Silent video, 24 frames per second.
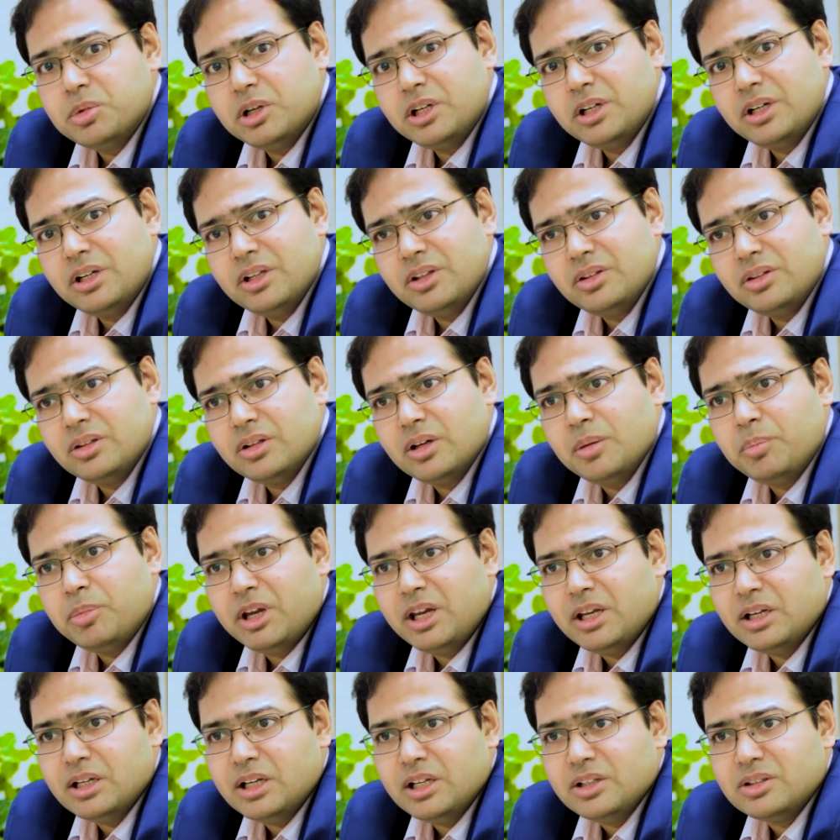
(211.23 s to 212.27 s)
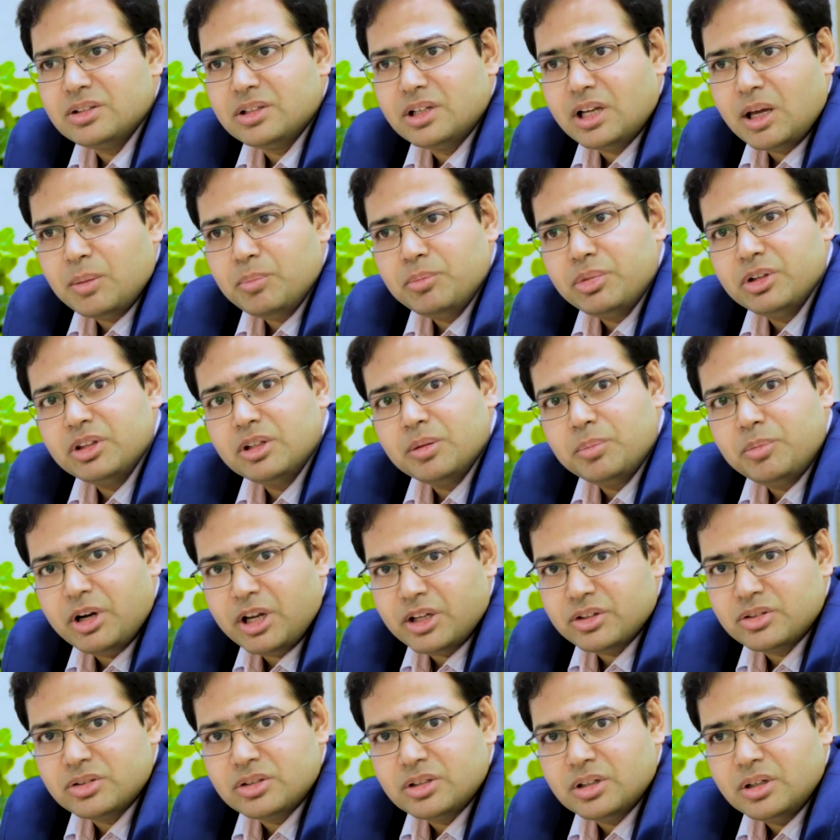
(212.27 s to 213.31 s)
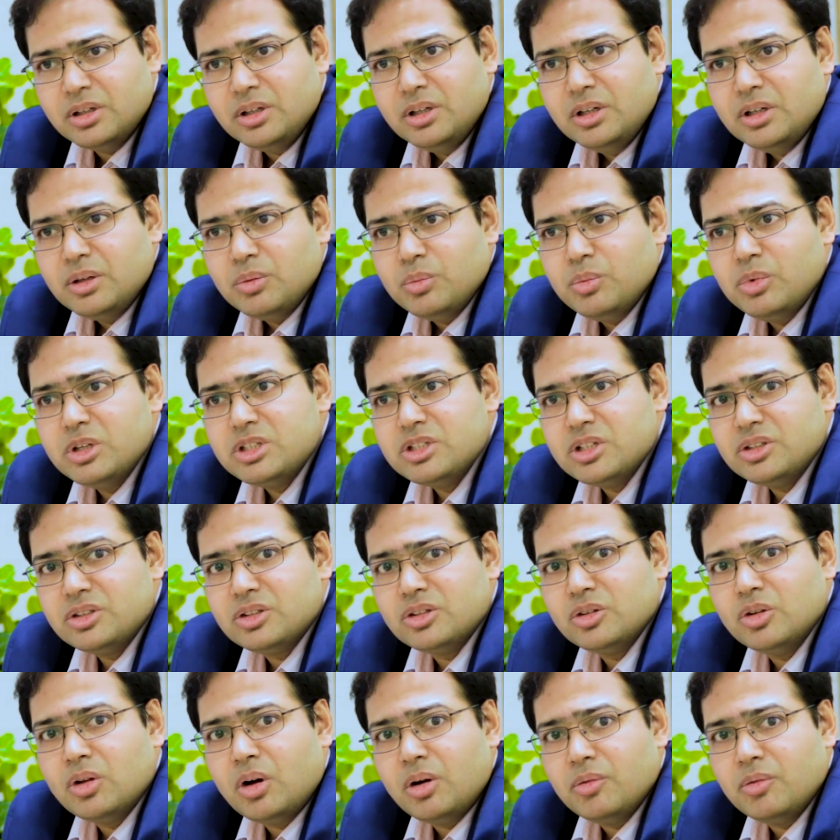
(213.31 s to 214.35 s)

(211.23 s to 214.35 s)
but it is a painless lump in the breast which is